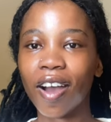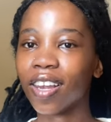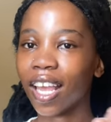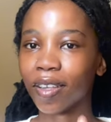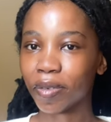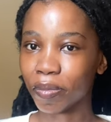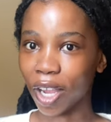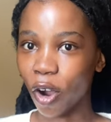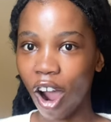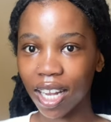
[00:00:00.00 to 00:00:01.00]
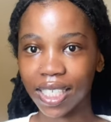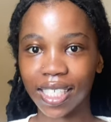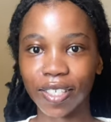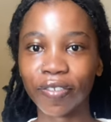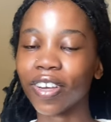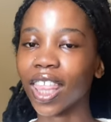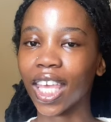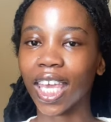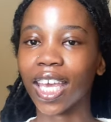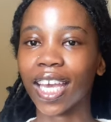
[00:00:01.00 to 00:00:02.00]
like my content for the
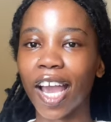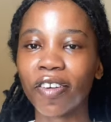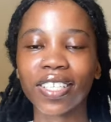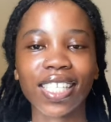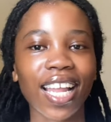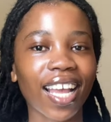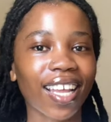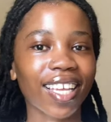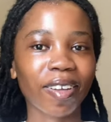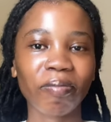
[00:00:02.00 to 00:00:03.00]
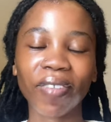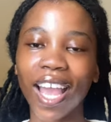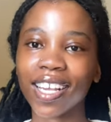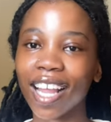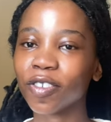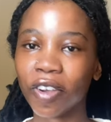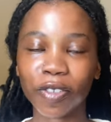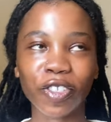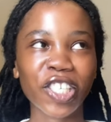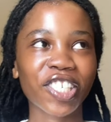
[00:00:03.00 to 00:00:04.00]
year, I was like, I'm
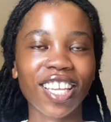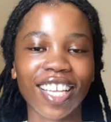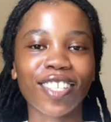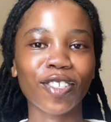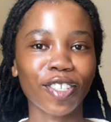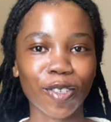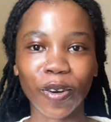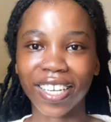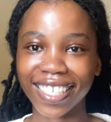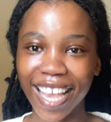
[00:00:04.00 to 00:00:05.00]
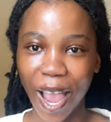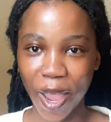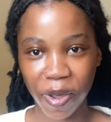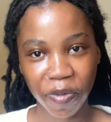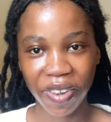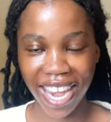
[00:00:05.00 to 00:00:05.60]
gonna share is a story time.